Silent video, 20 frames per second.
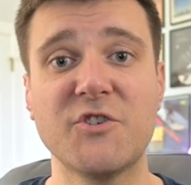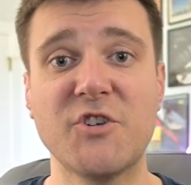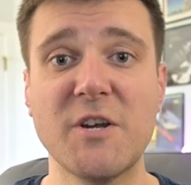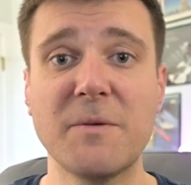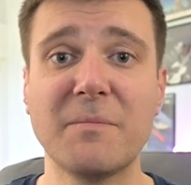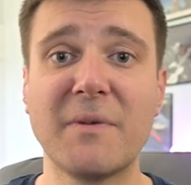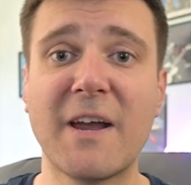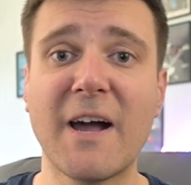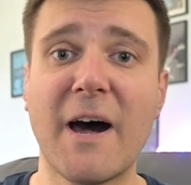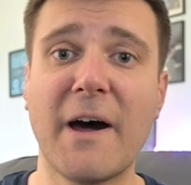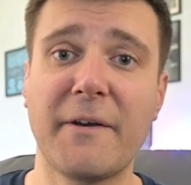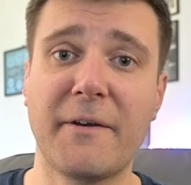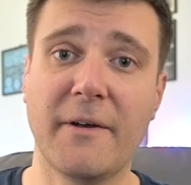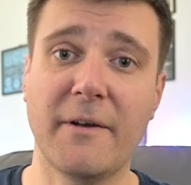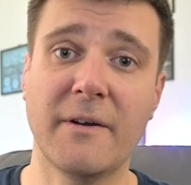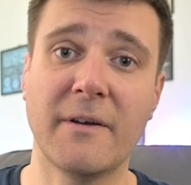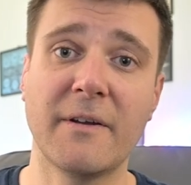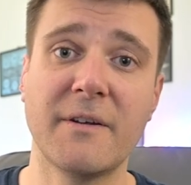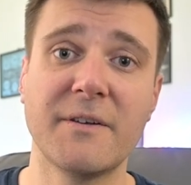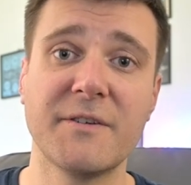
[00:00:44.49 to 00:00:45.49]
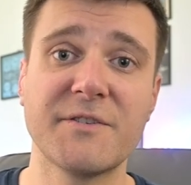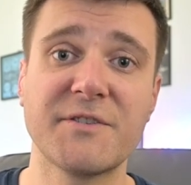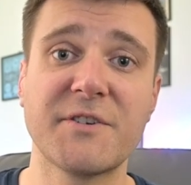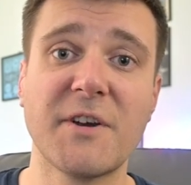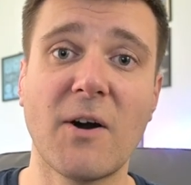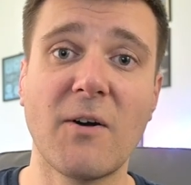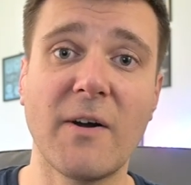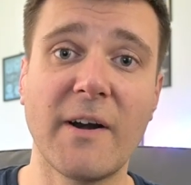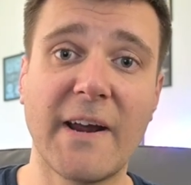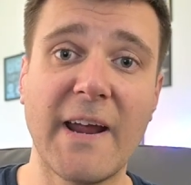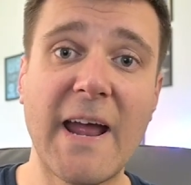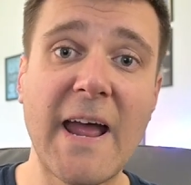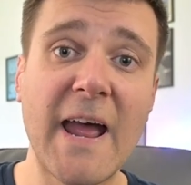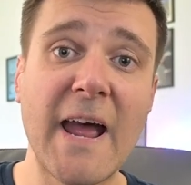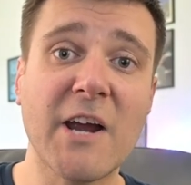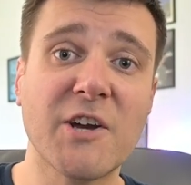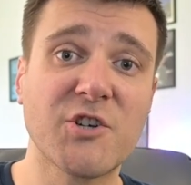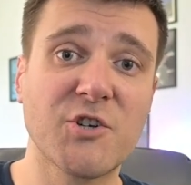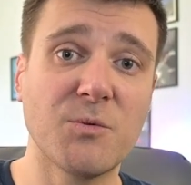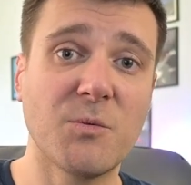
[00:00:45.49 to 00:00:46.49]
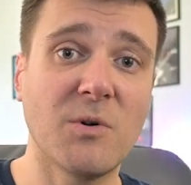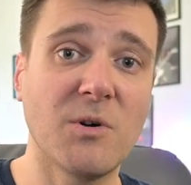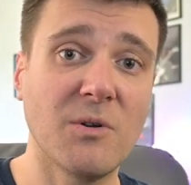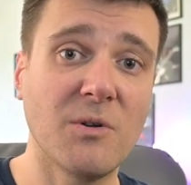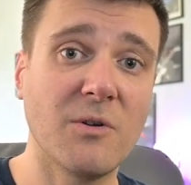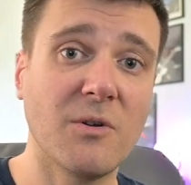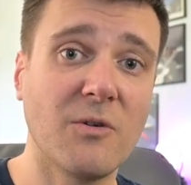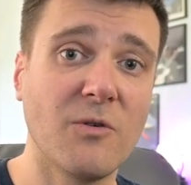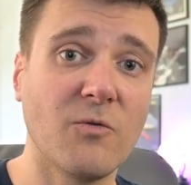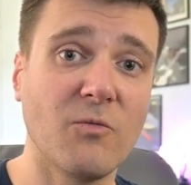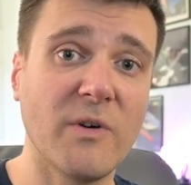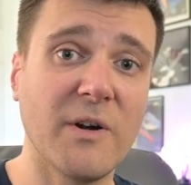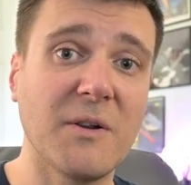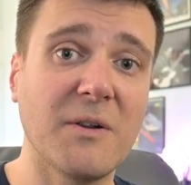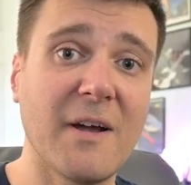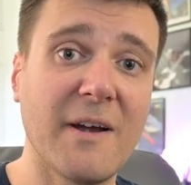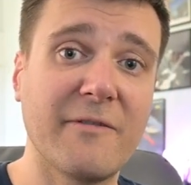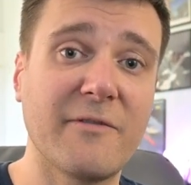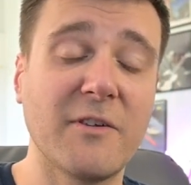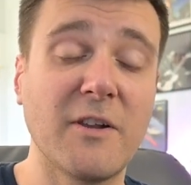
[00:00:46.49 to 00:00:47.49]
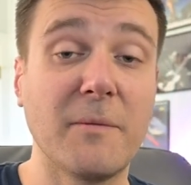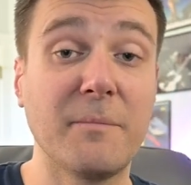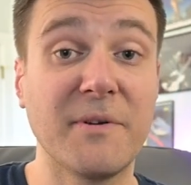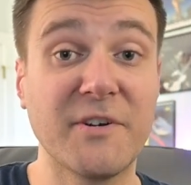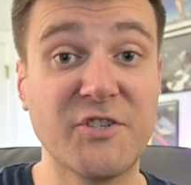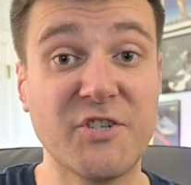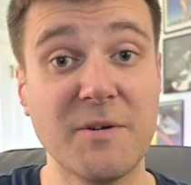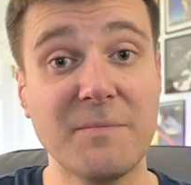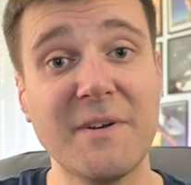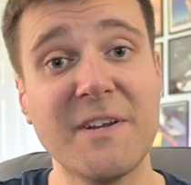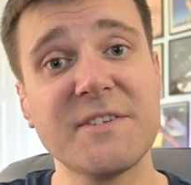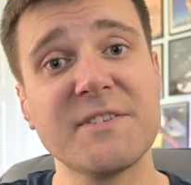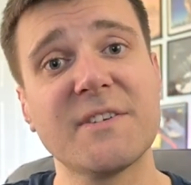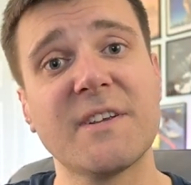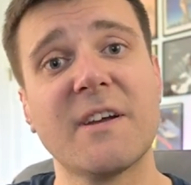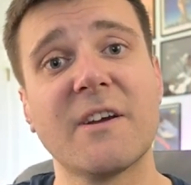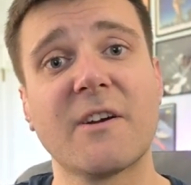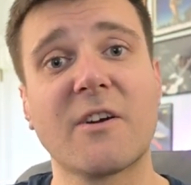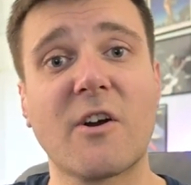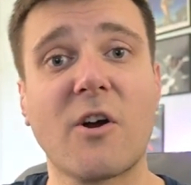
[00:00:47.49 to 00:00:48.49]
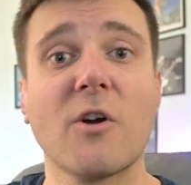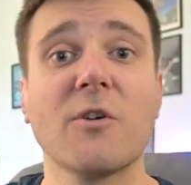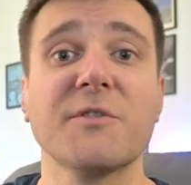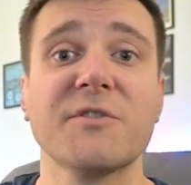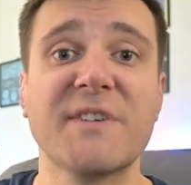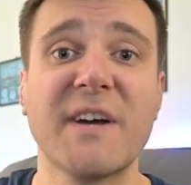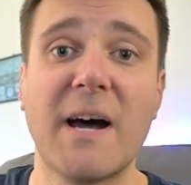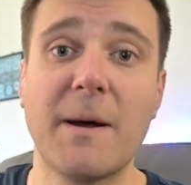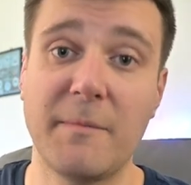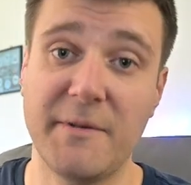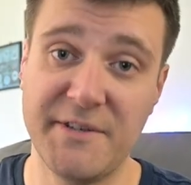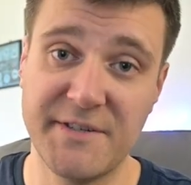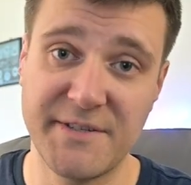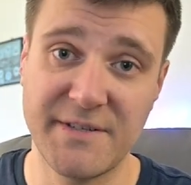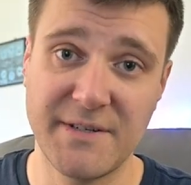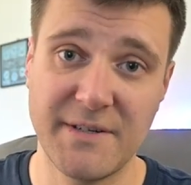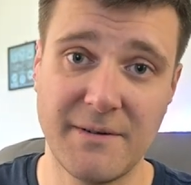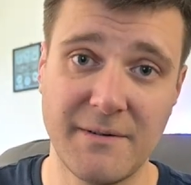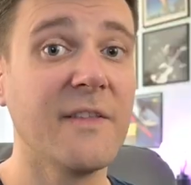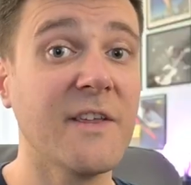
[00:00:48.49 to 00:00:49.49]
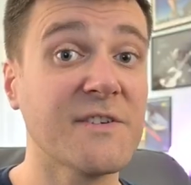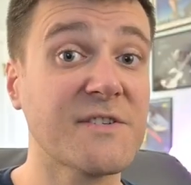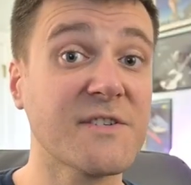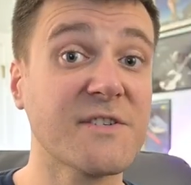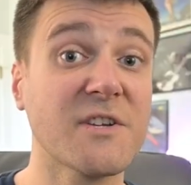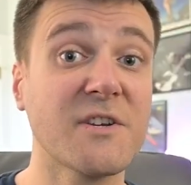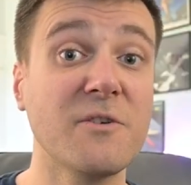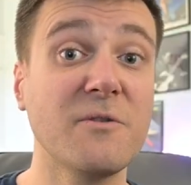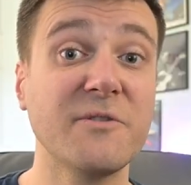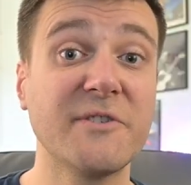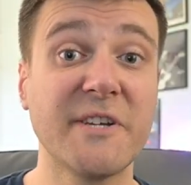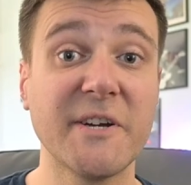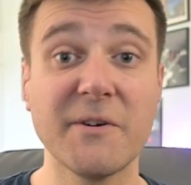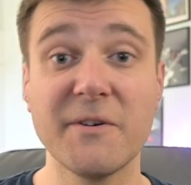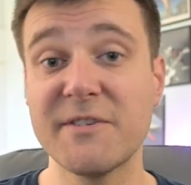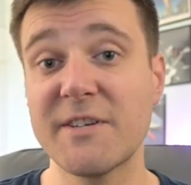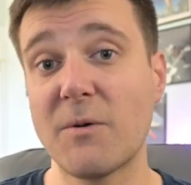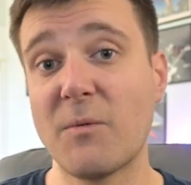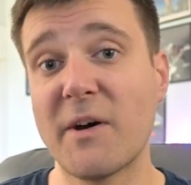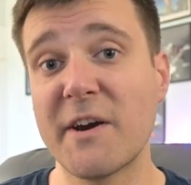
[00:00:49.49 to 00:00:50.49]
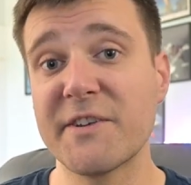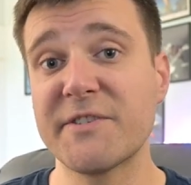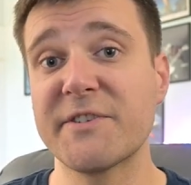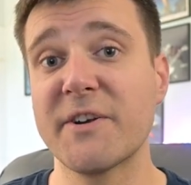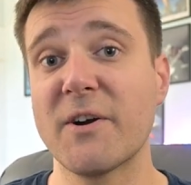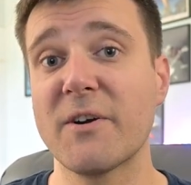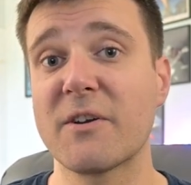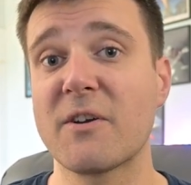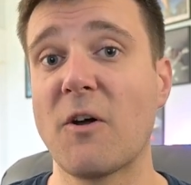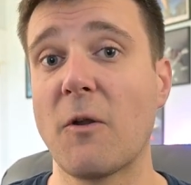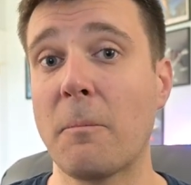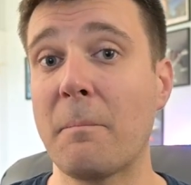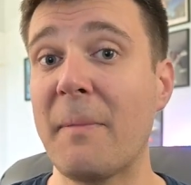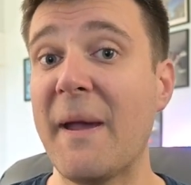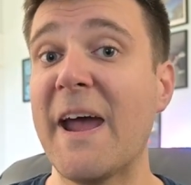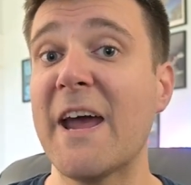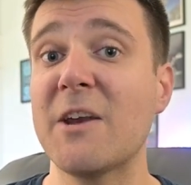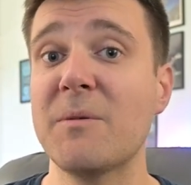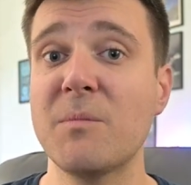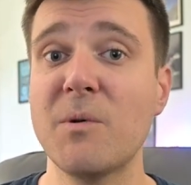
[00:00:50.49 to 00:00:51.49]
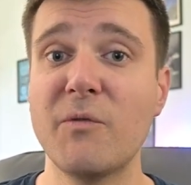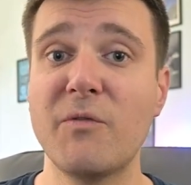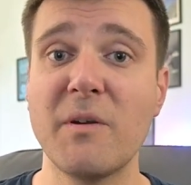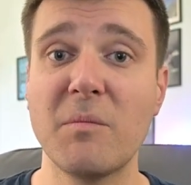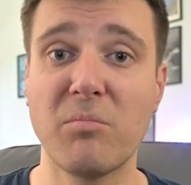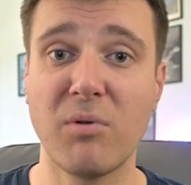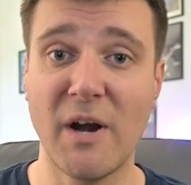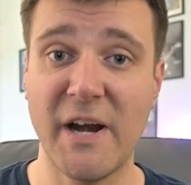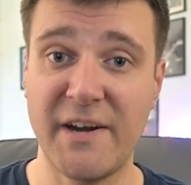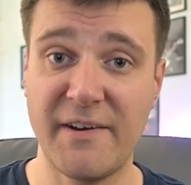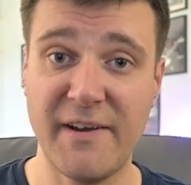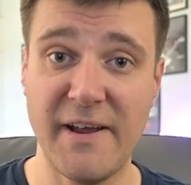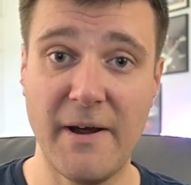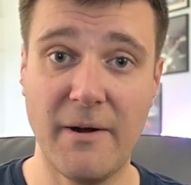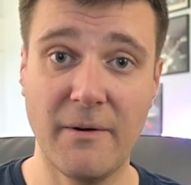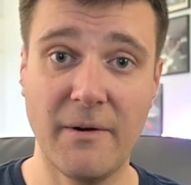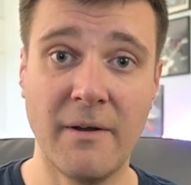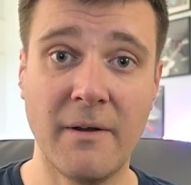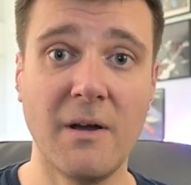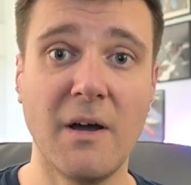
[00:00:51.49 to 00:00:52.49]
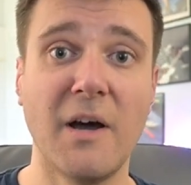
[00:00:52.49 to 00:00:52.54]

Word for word: Gymkata, starring actual real life Olympic gymnast Kurt Thomas. This is a new series I want to start called Bad Movie Breakdown.